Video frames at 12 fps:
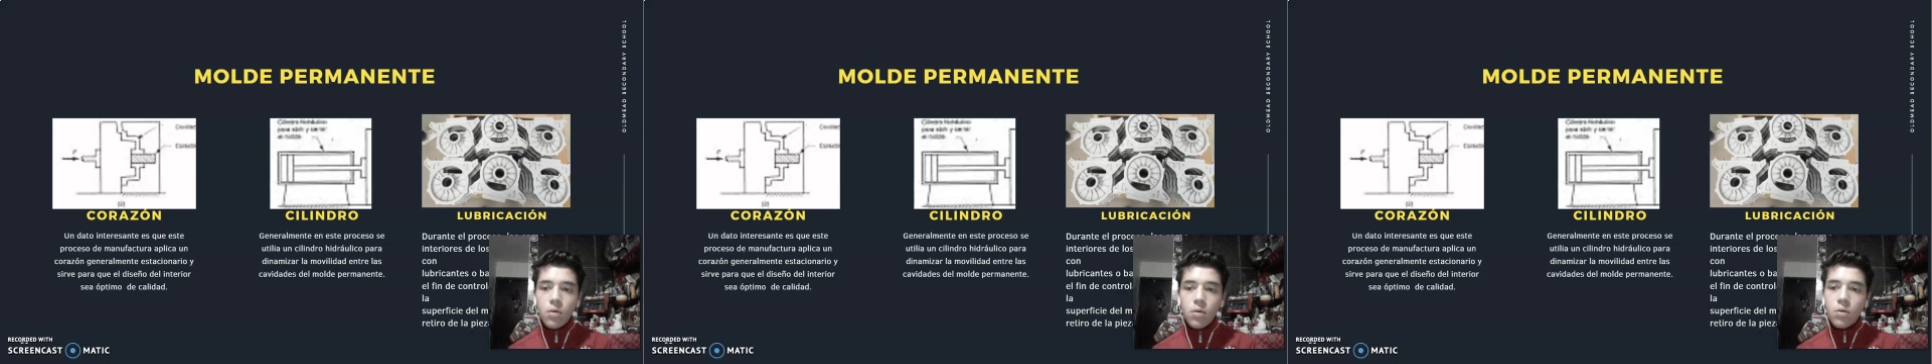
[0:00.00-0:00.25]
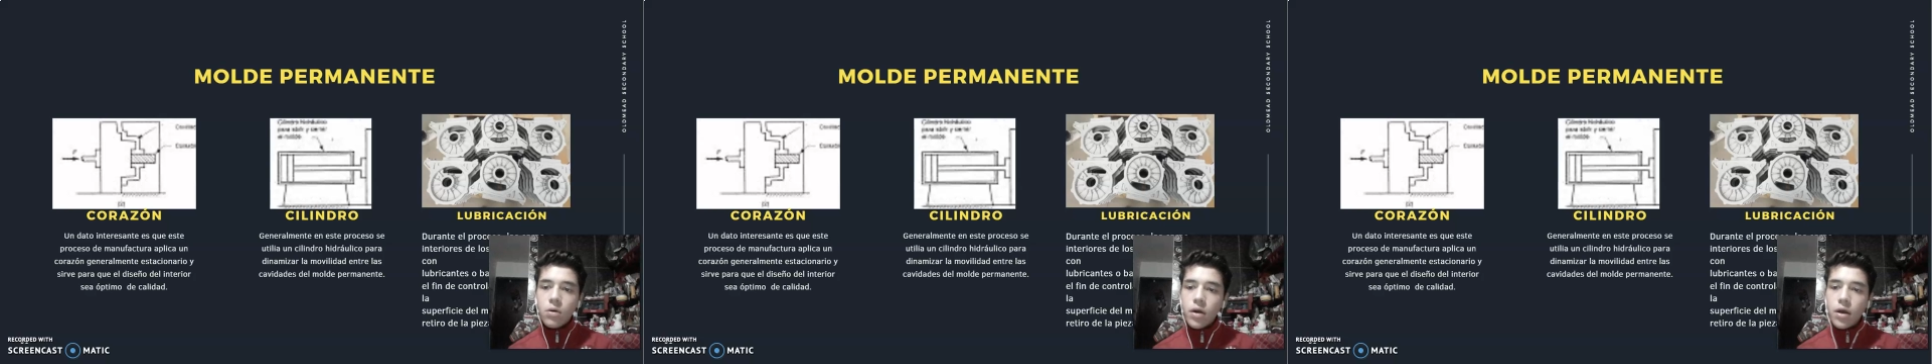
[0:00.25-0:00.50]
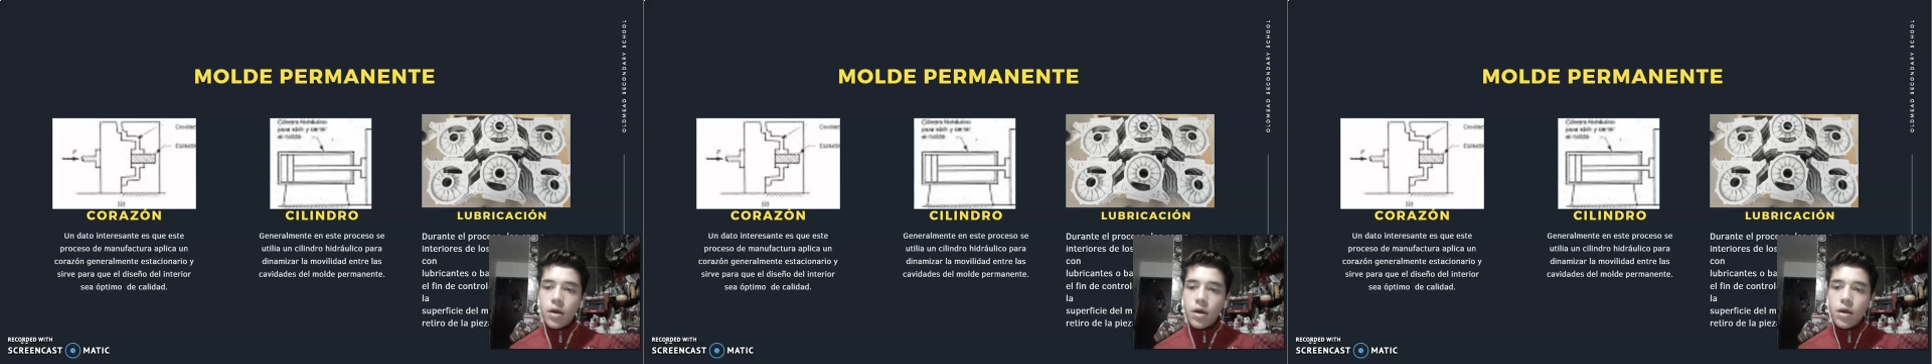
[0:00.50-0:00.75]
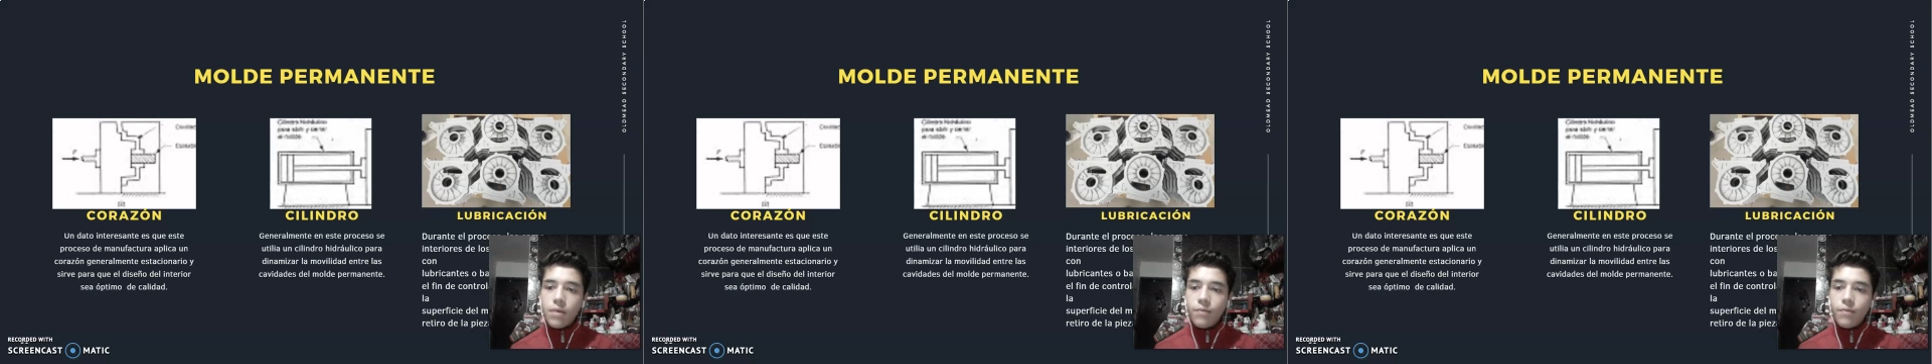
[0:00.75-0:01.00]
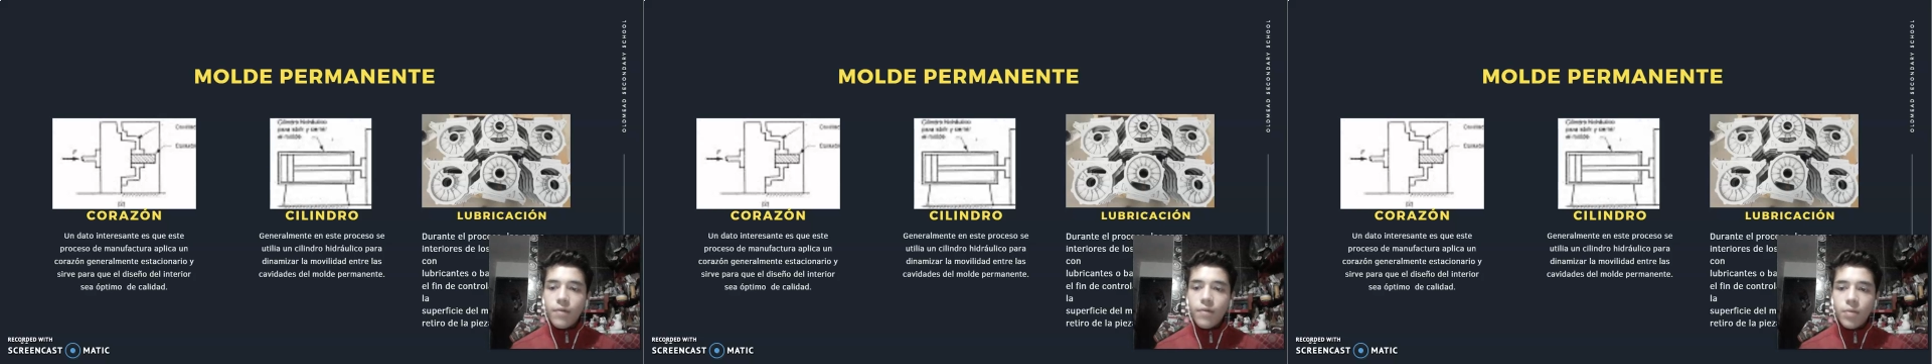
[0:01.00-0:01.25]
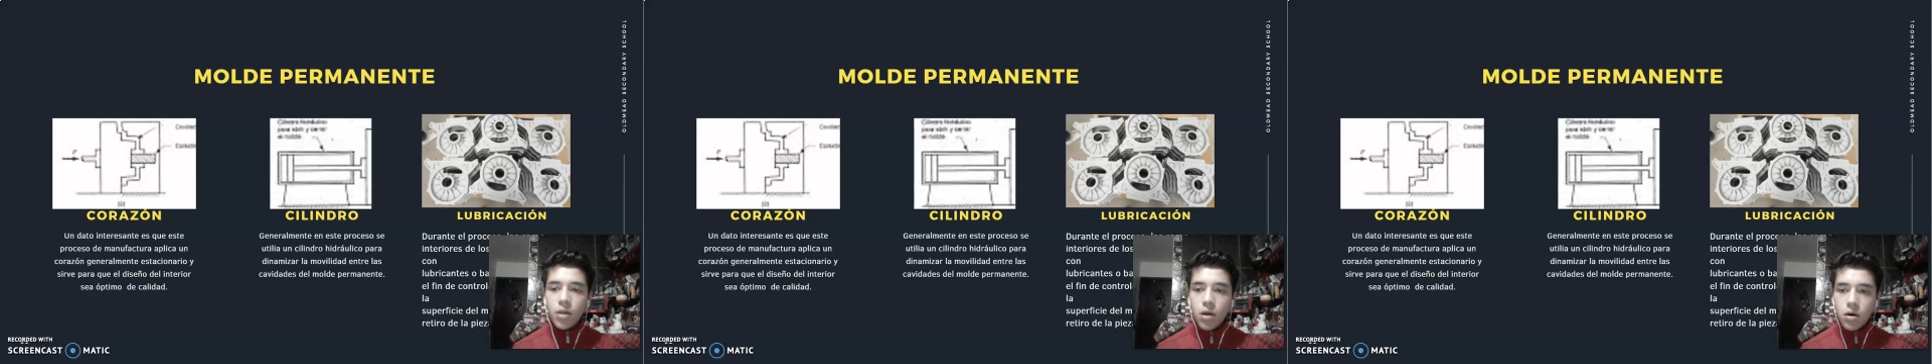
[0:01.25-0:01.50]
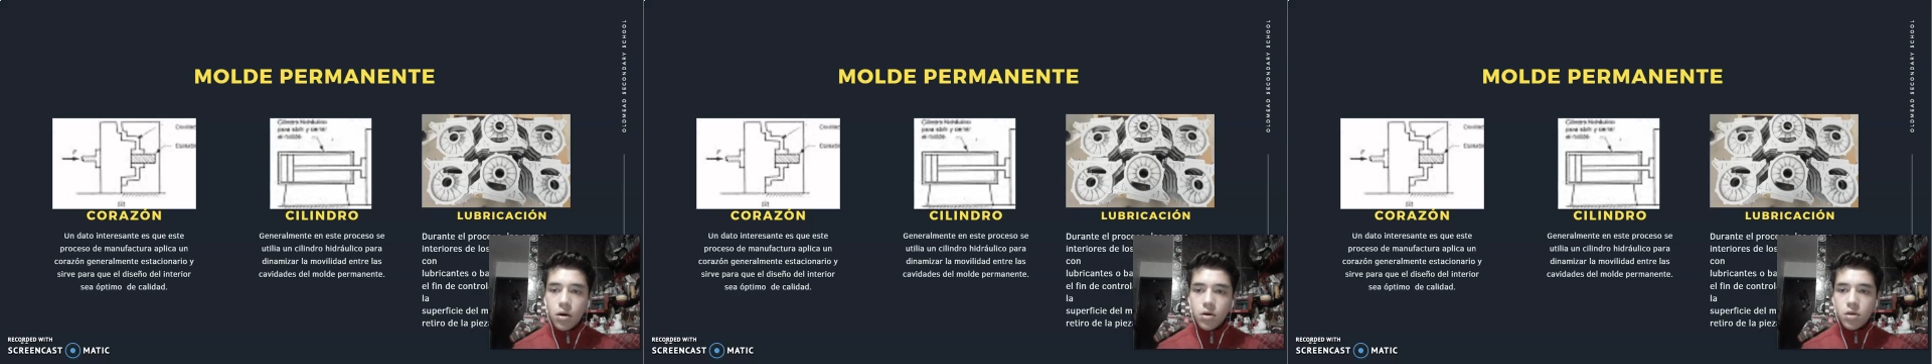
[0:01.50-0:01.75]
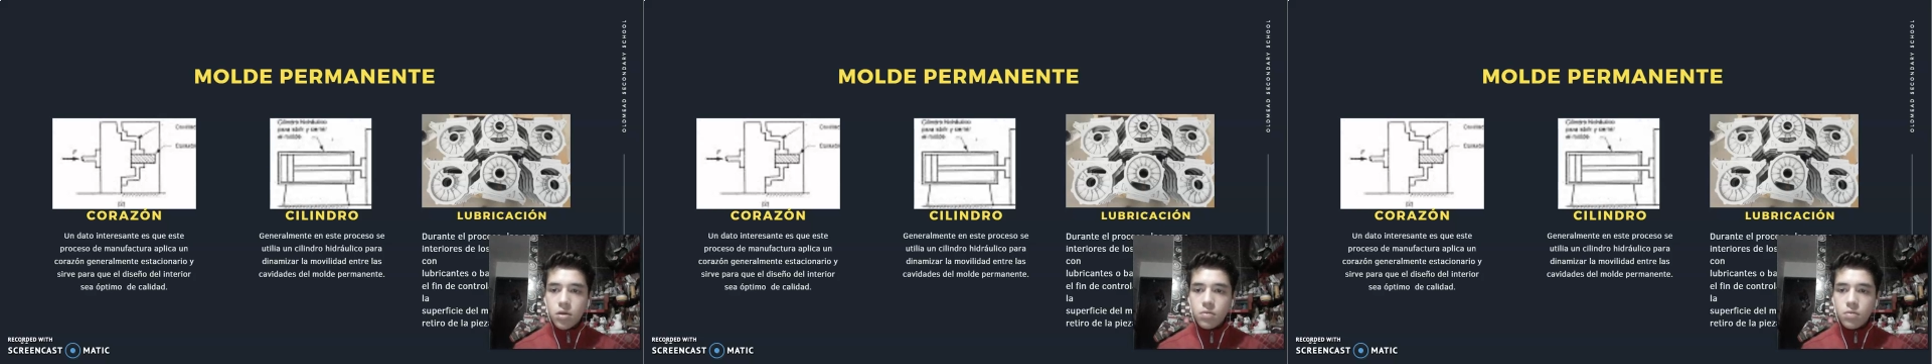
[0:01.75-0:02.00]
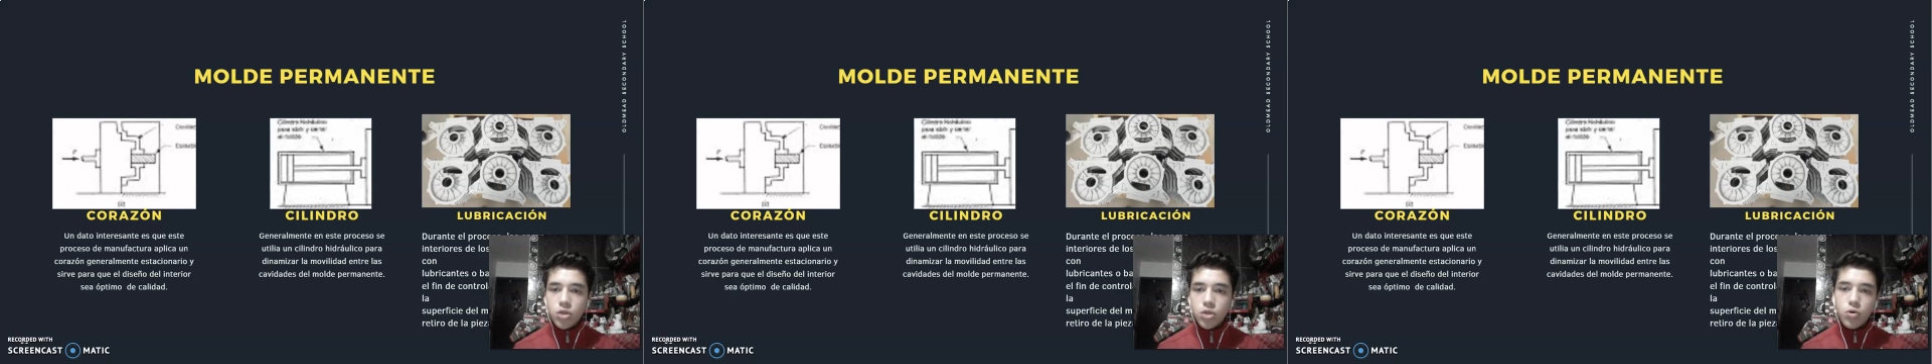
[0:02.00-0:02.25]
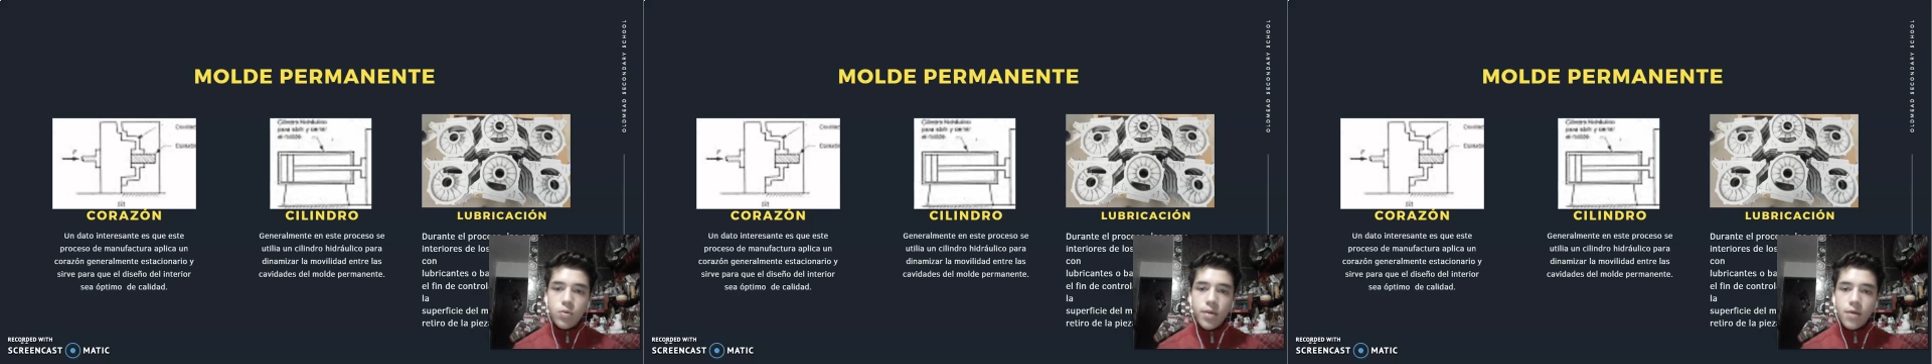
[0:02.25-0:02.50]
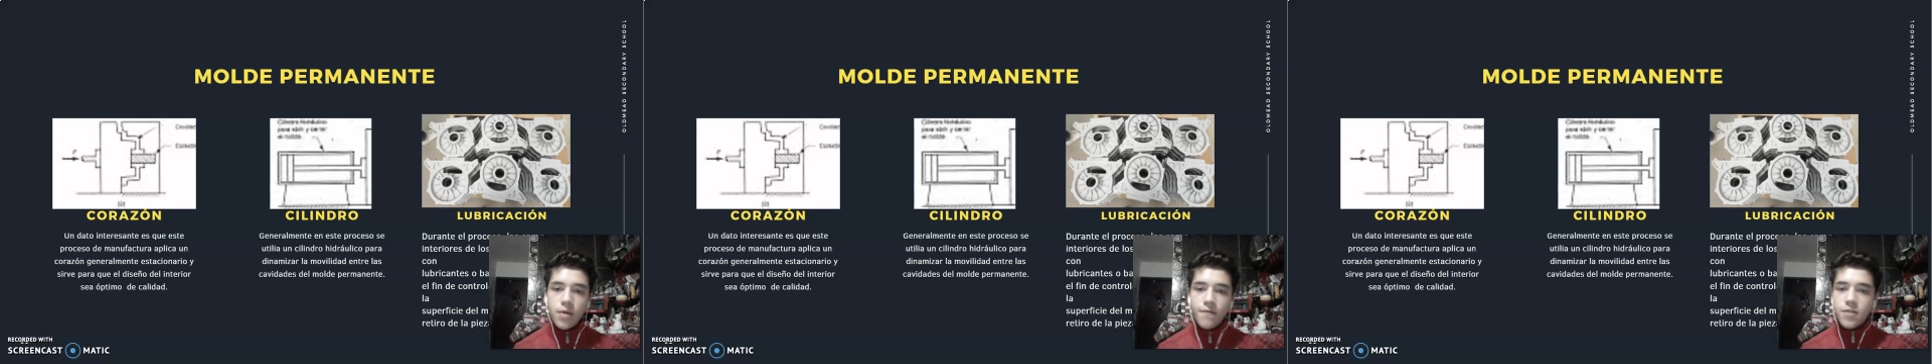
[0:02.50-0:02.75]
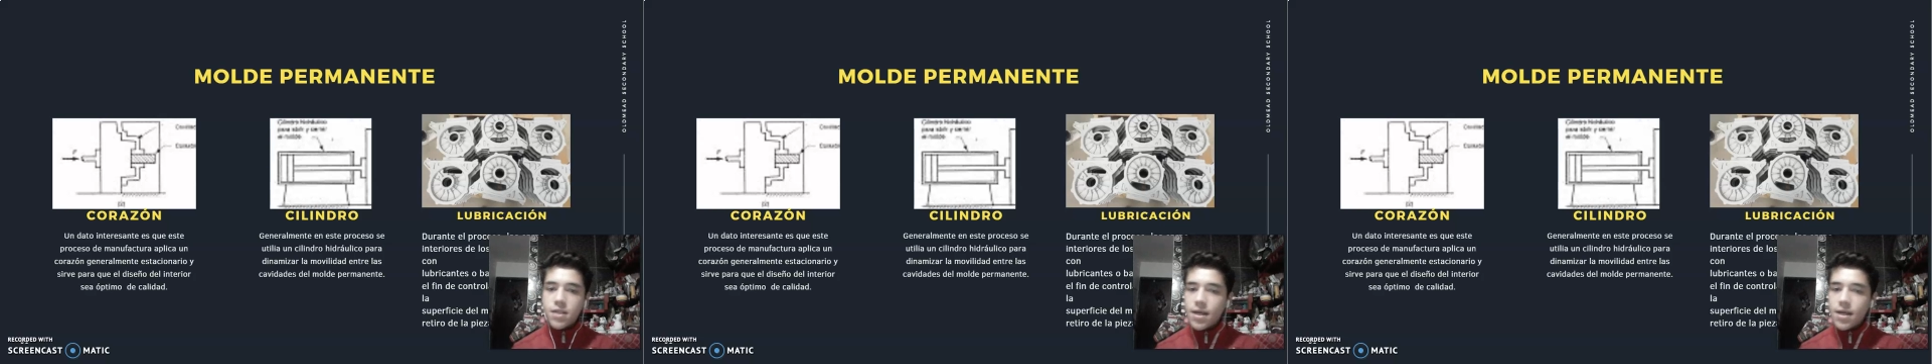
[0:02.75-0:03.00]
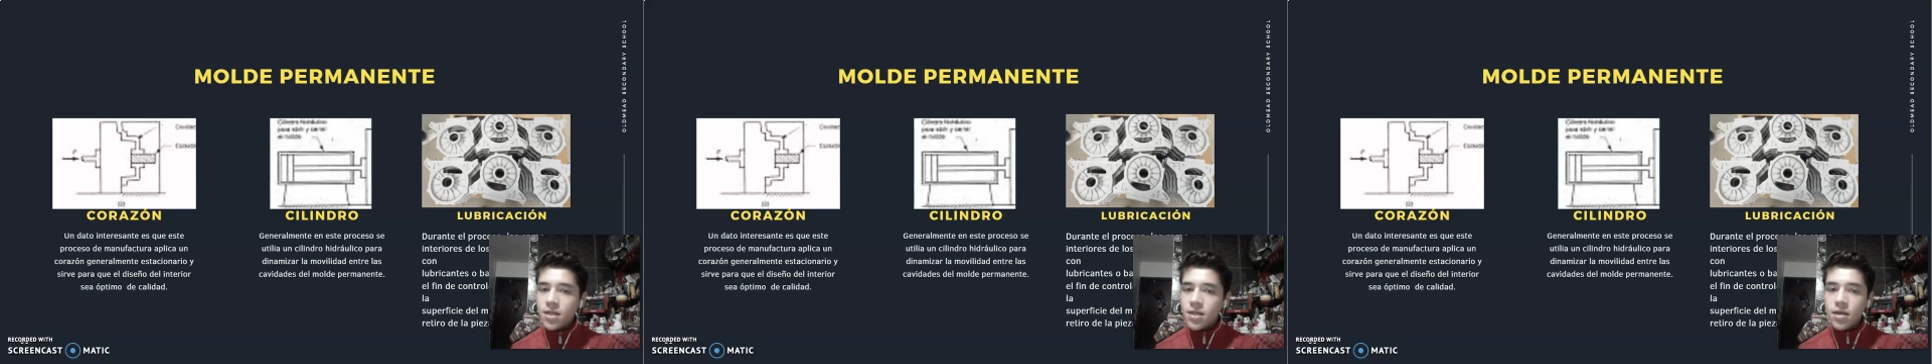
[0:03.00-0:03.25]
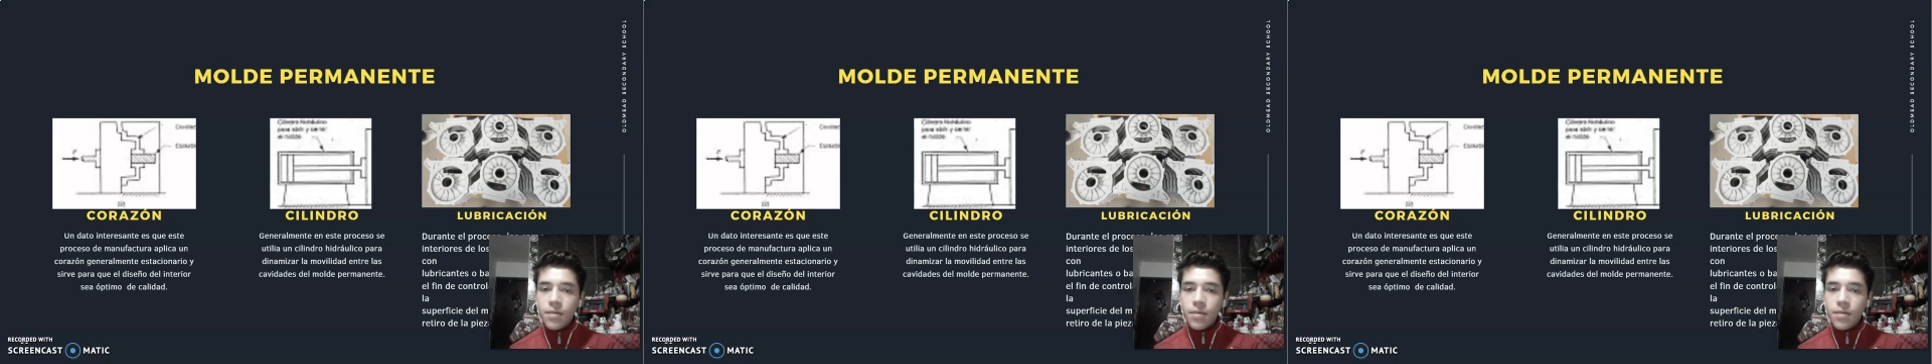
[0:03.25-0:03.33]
or a movable heart, which could be of sand,